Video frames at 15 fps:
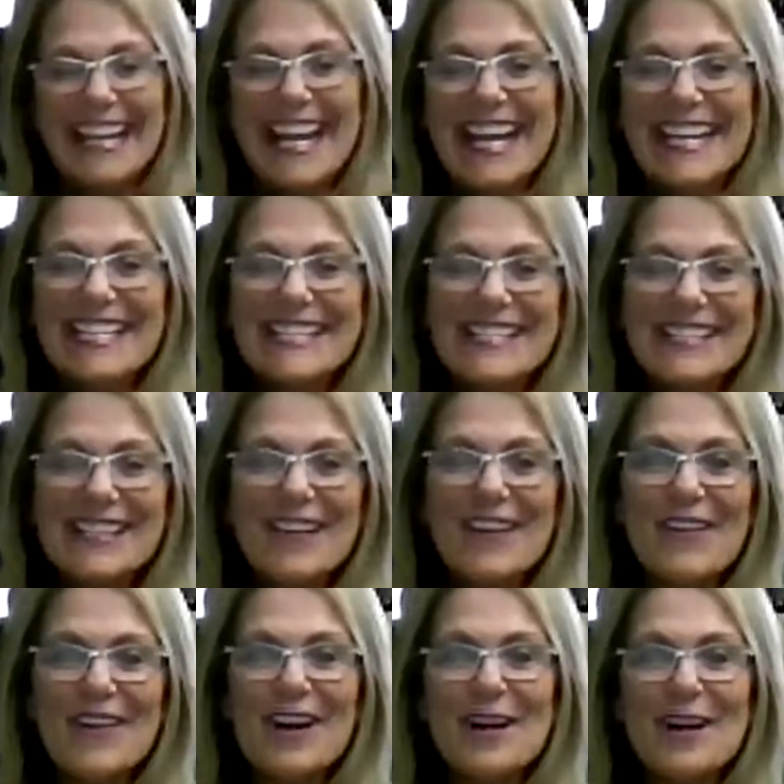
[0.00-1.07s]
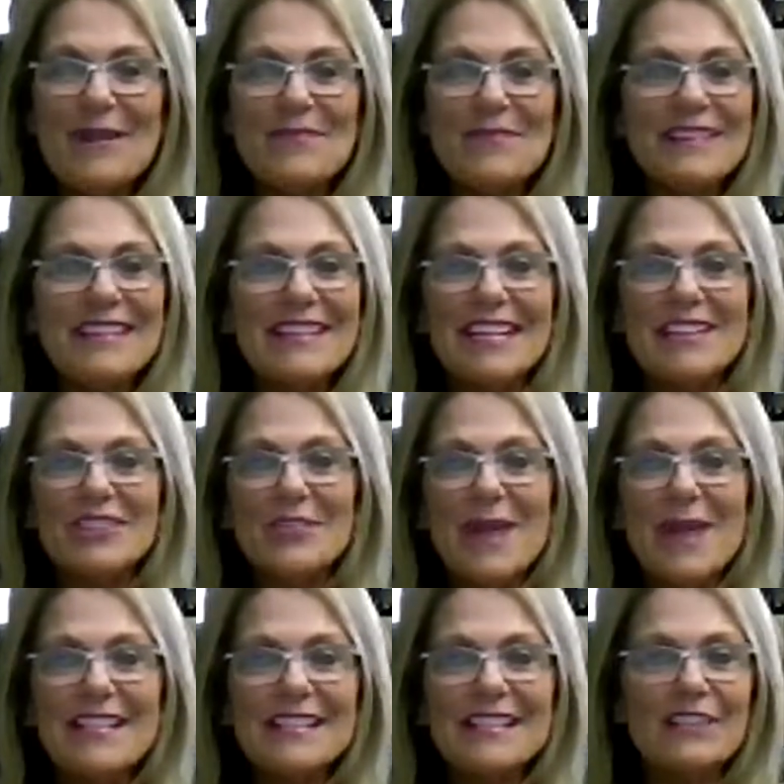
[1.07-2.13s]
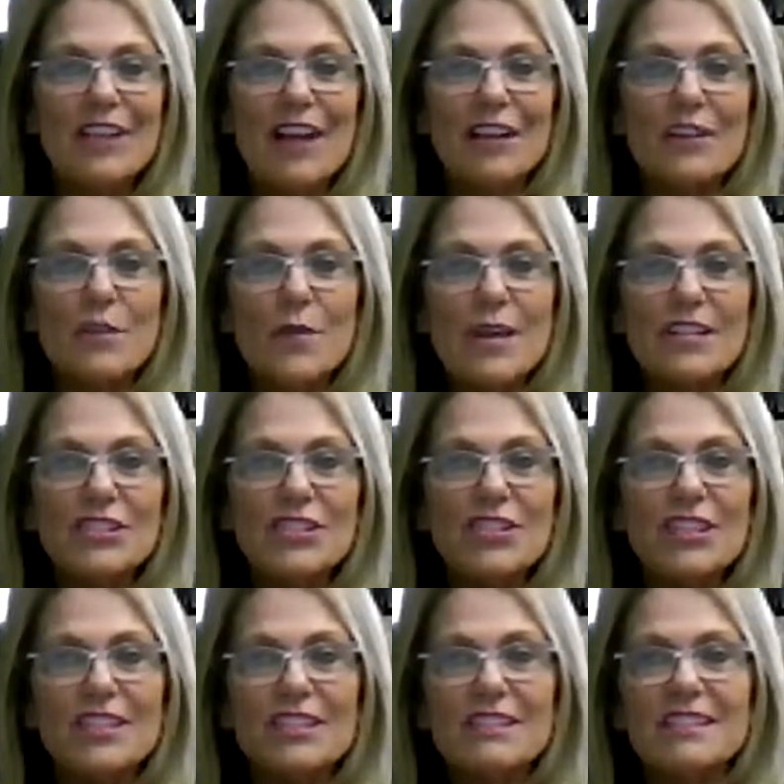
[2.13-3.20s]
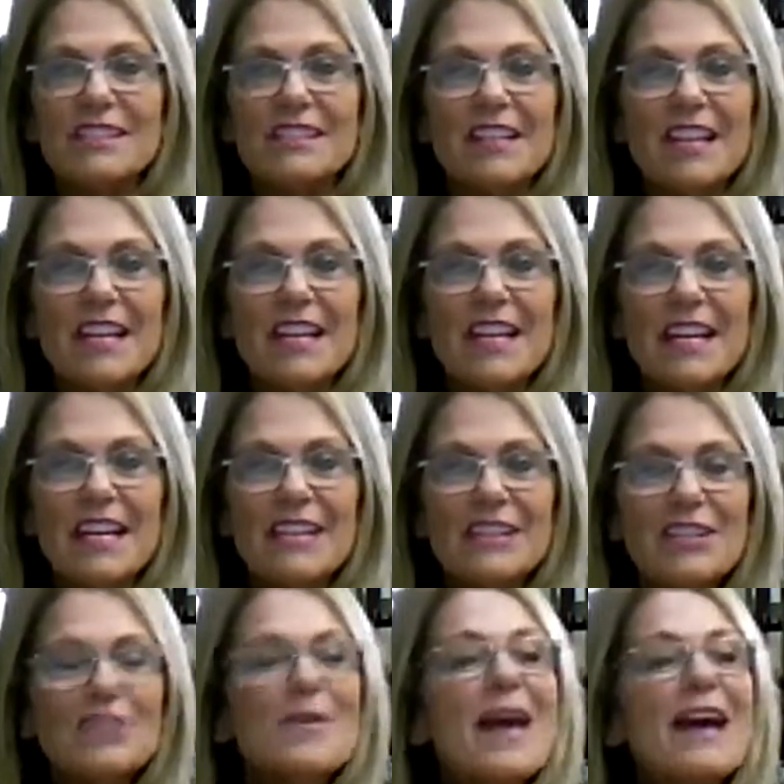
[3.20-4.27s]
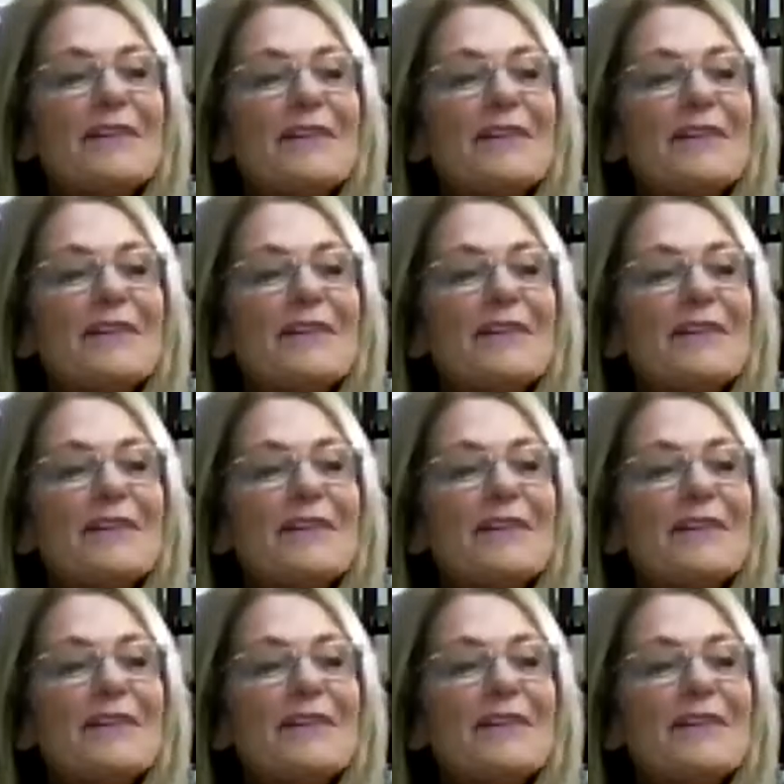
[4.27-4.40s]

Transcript: and so um, then you ask a lot of questions and you have